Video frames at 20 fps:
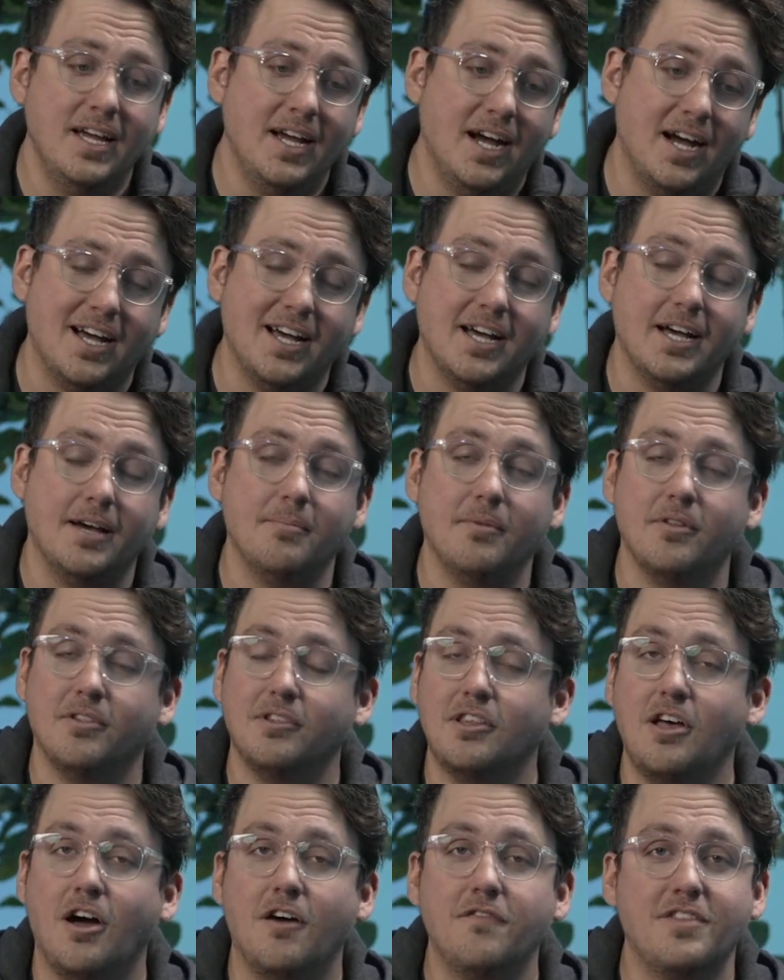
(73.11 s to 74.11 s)

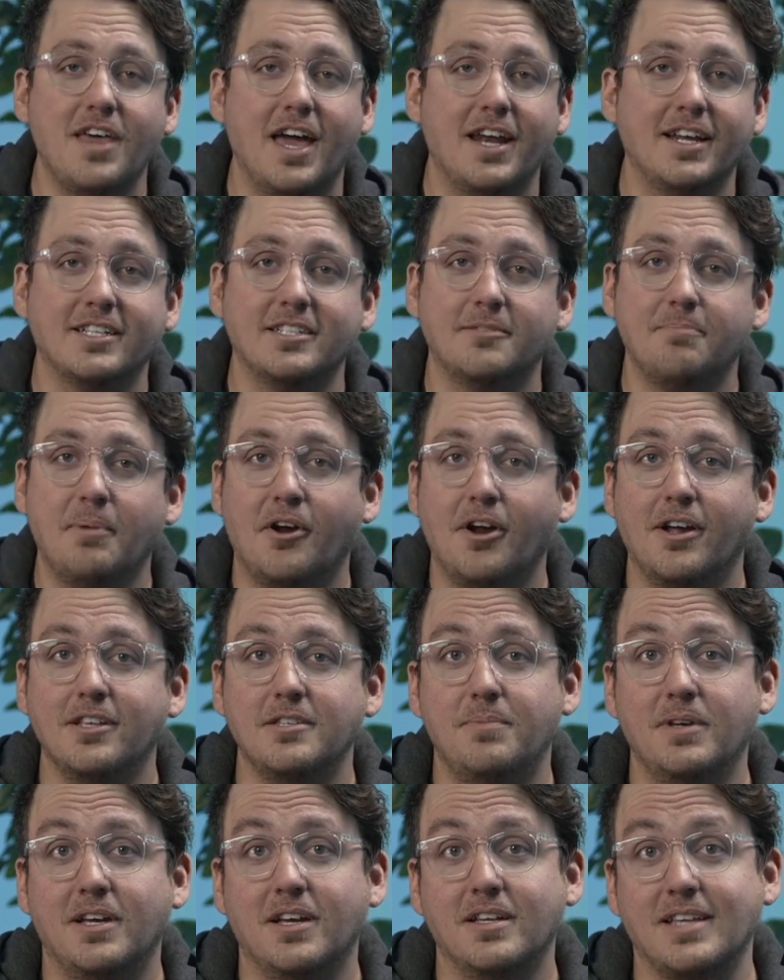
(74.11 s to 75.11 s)
Loved that experience
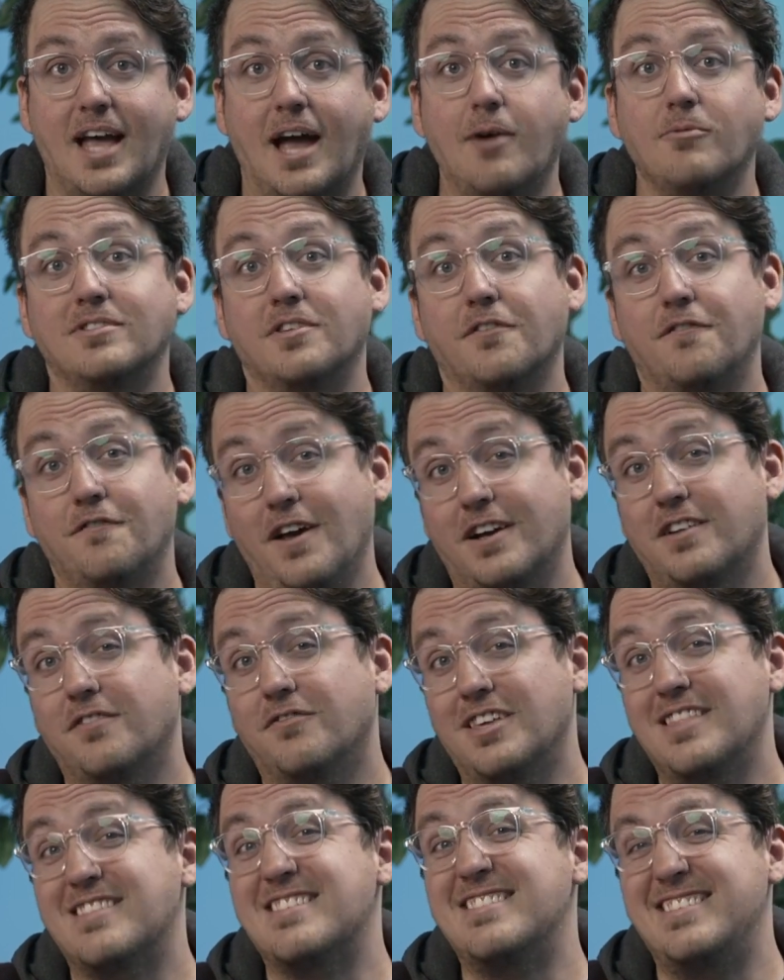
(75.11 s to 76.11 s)
because I was effectively
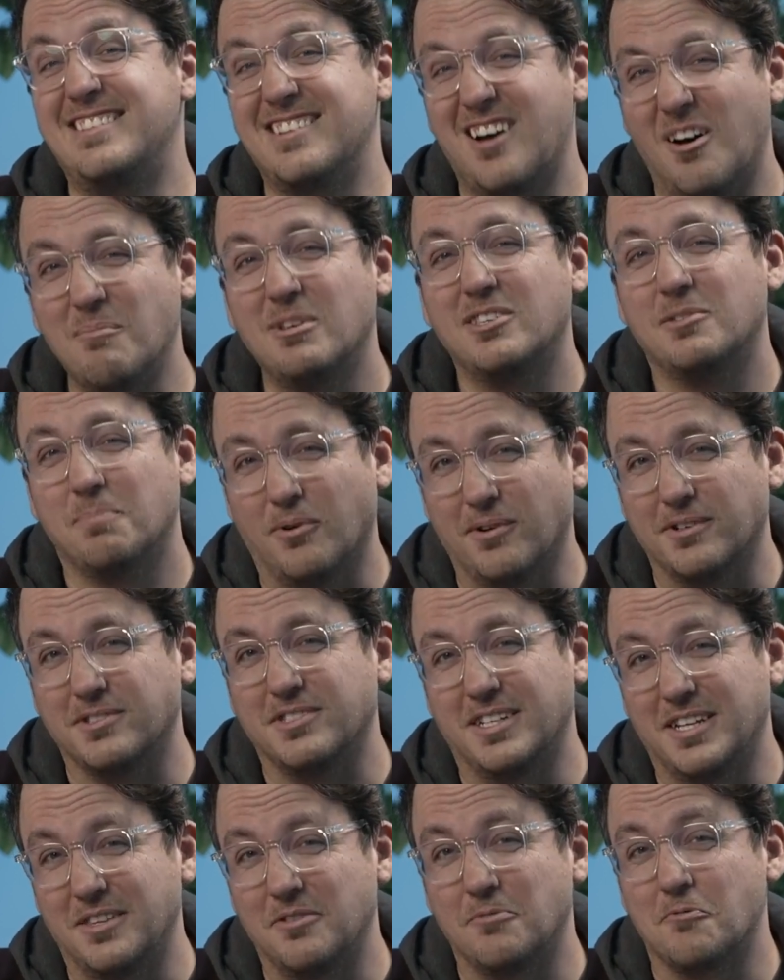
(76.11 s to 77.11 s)
the dumbest
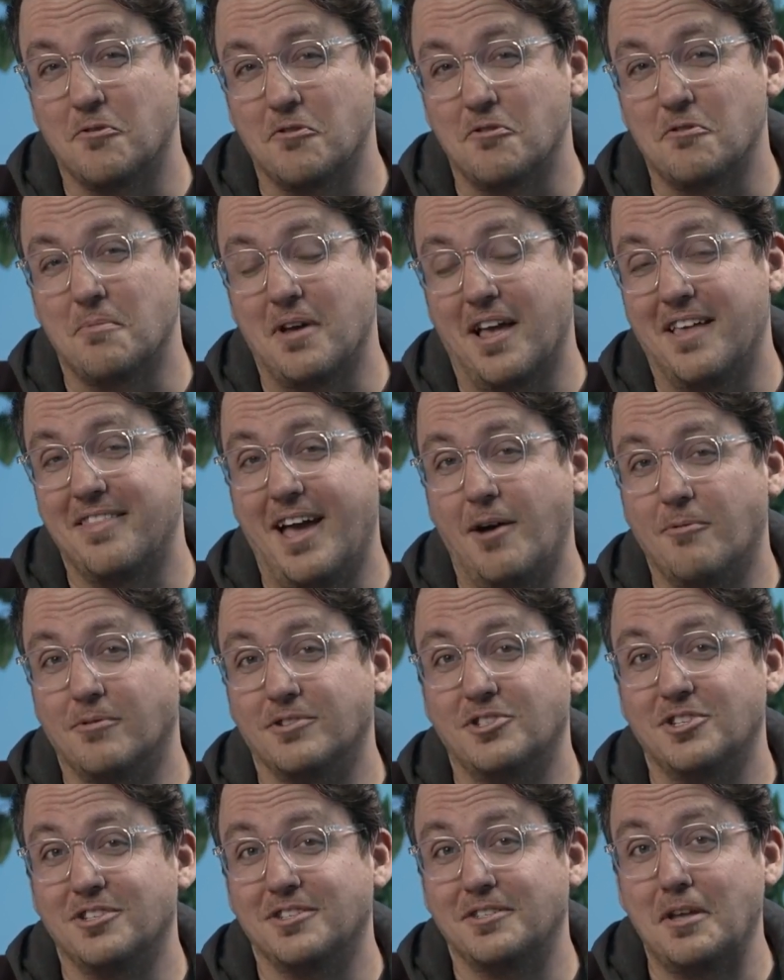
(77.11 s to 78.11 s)
person in the room. And that was
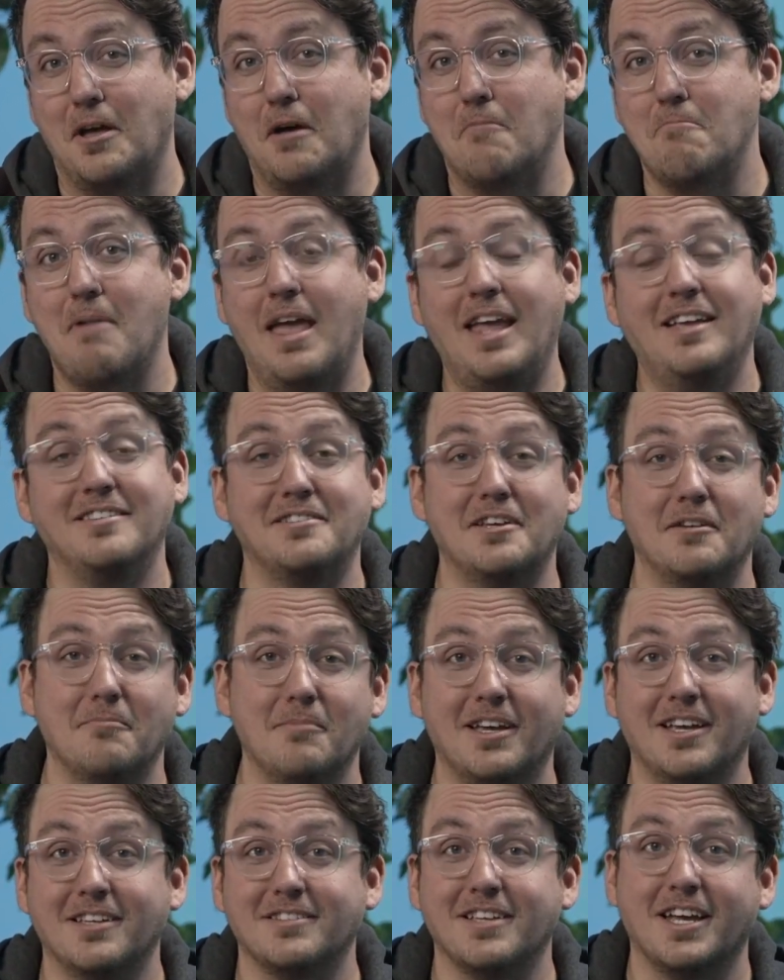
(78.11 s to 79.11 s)
just amazing
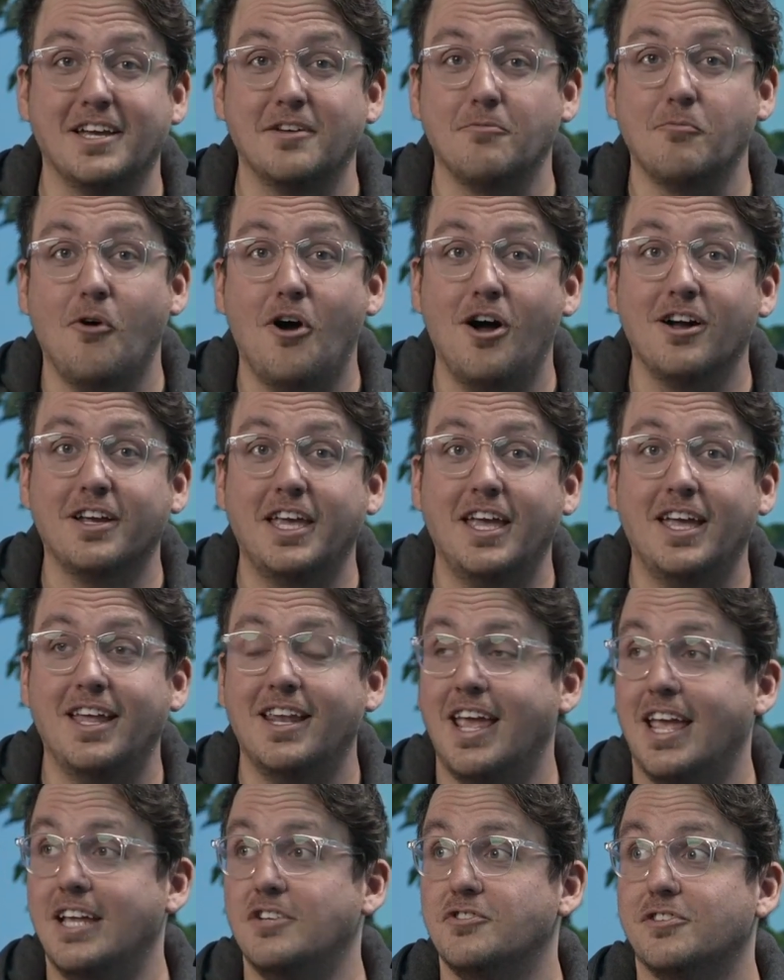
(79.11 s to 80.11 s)
because I could walk in
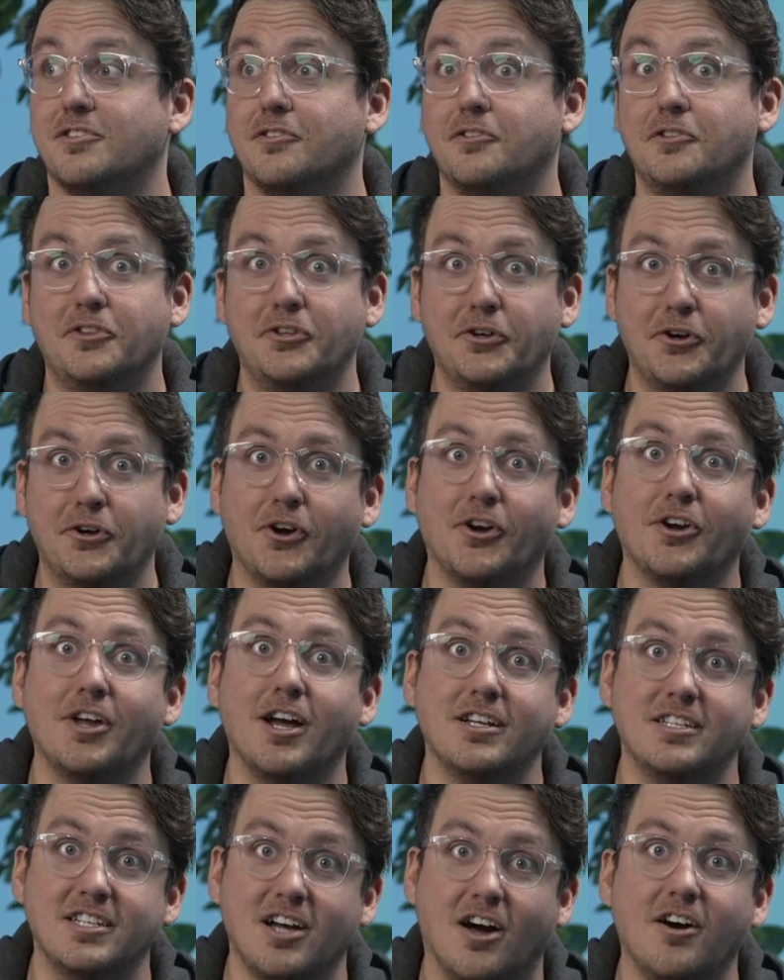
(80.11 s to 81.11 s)
and just learn a
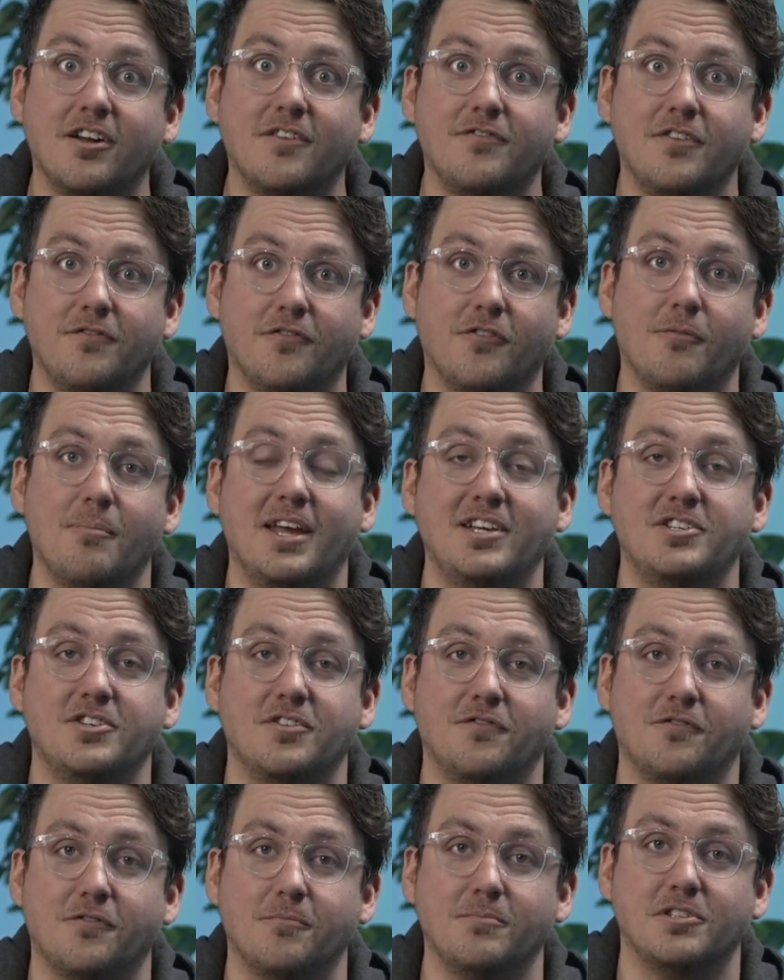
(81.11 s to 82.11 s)
ton of information
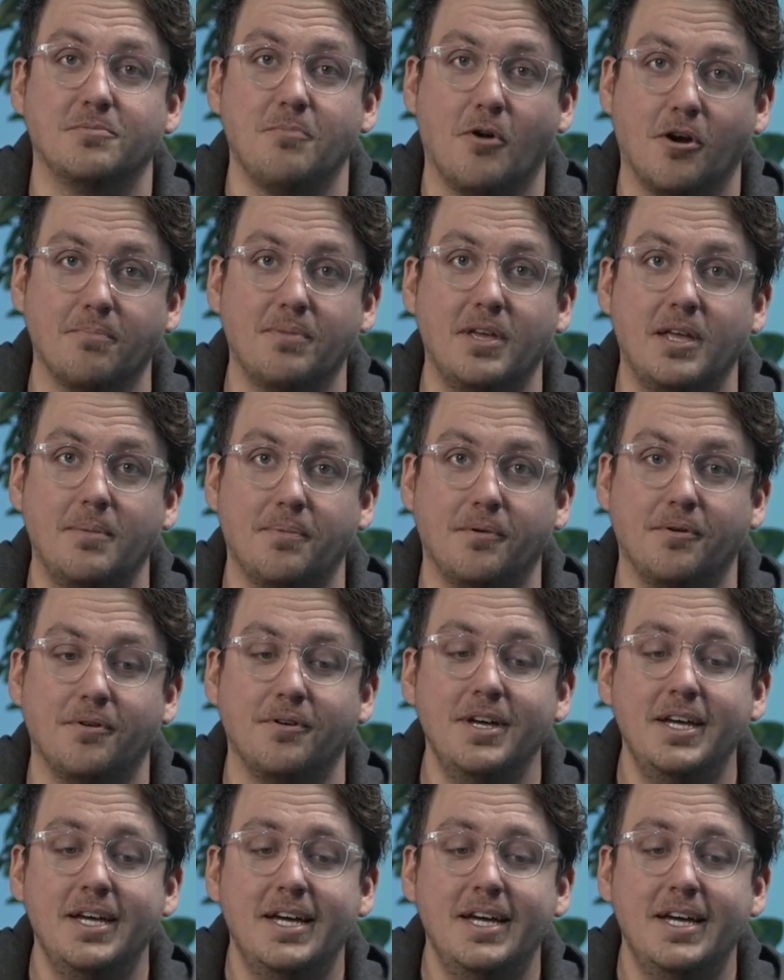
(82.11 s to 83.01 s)
from smart people.